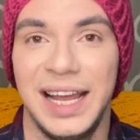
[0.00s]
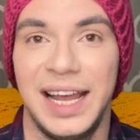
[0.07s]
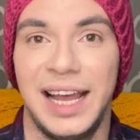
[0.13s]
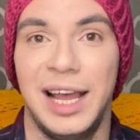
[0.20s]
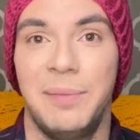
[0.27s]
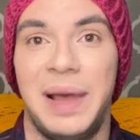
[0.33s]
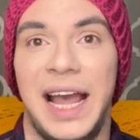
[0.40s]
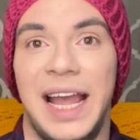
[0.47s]

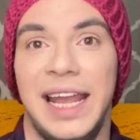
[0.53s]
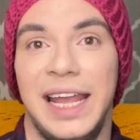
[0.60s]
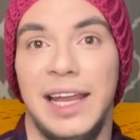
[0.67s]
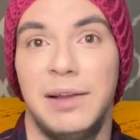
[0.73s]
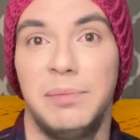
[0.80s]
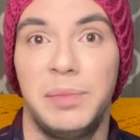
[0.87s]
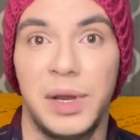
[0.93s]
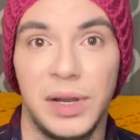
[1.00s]
um, I
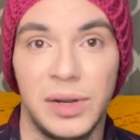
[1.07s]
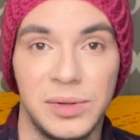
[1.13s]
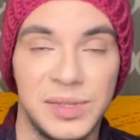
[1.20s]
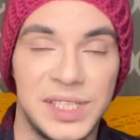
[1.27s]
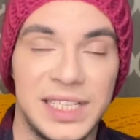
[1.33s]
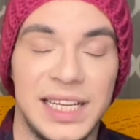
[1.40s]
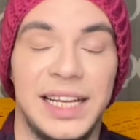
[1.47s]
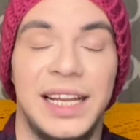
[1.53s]
am
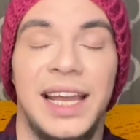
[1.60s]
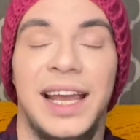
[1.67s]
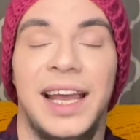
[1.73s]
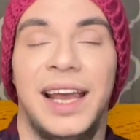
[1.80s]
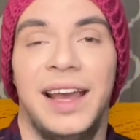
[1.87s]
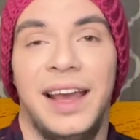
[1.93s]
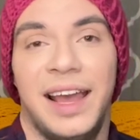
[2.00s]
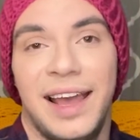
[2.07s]
posting
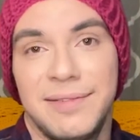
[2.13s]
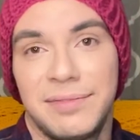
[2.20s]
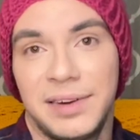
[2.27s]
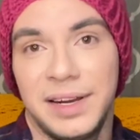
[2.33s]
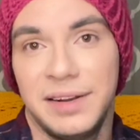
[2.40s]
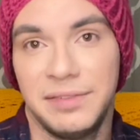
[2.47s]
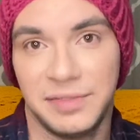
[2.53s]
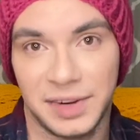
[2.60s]

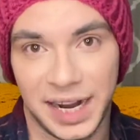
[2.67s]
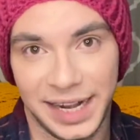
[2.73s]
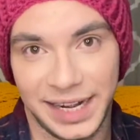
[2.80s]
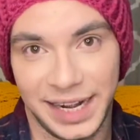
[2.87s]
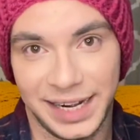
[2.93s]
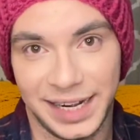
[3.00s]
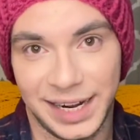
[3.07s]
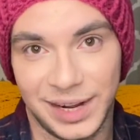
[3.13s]
every
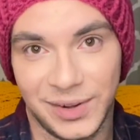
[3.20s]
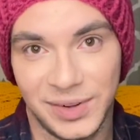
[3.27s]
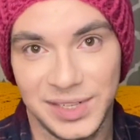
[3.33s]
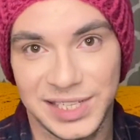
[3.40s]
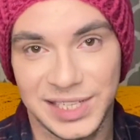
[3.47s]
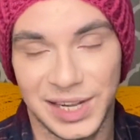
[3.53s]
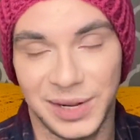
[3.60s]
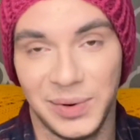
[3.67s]
Friday now.
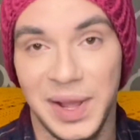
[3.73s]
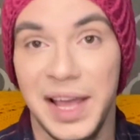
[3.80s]
So